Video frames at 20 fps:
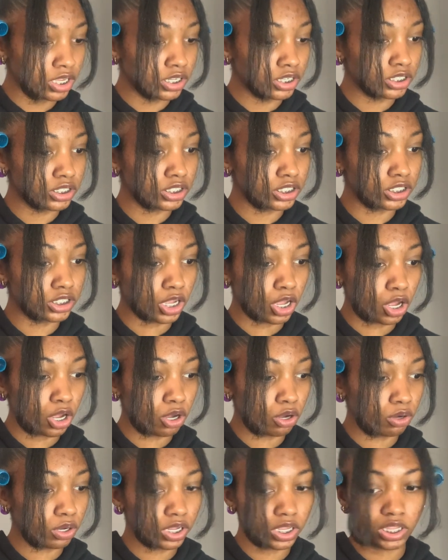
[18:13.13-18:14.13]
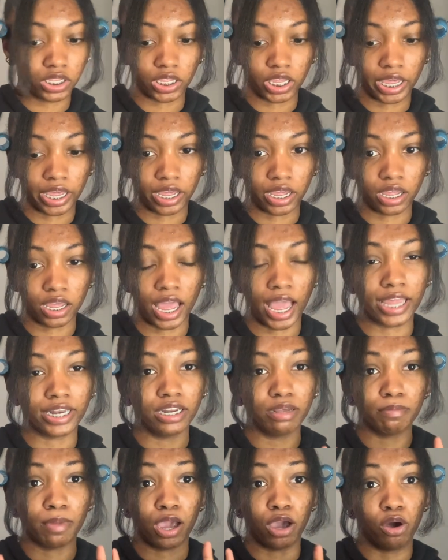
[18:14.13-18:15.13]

So, yeah, I did my